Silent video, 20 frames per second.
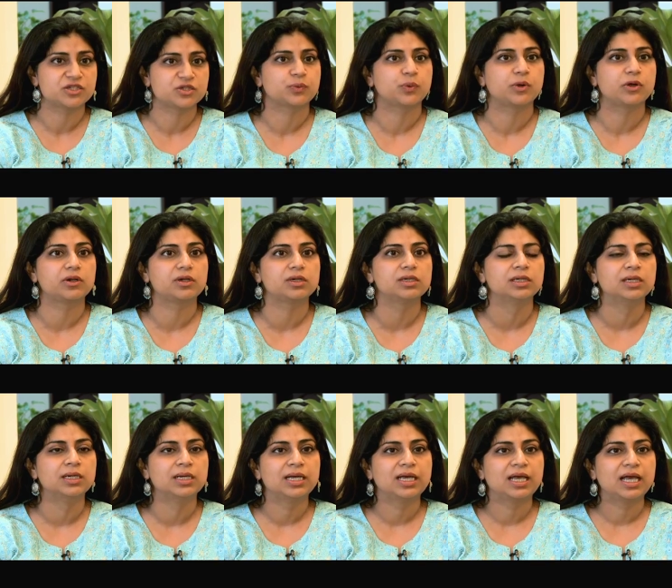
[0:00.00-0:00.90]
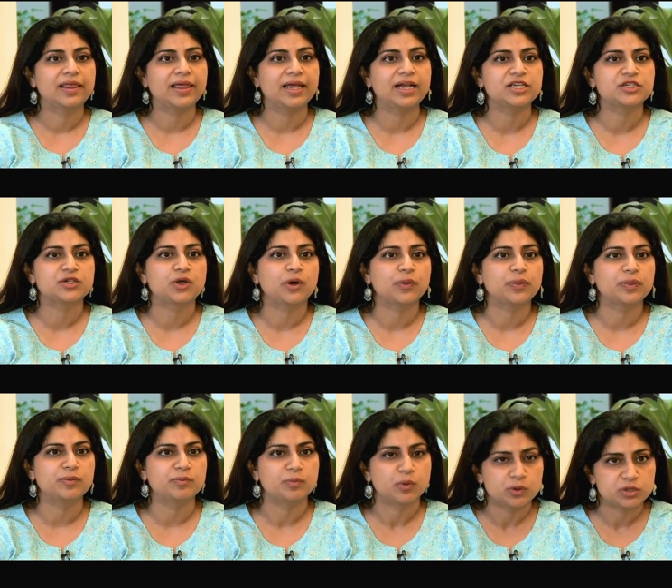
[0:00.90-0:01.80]
this world that has got
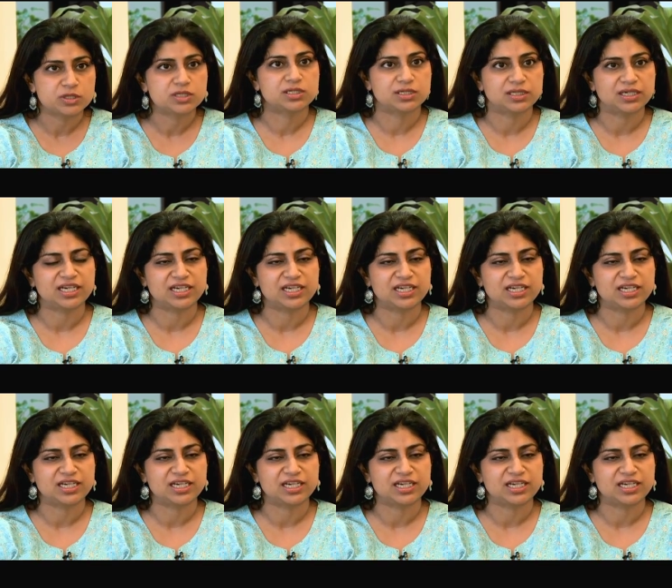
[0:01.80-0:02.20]
the most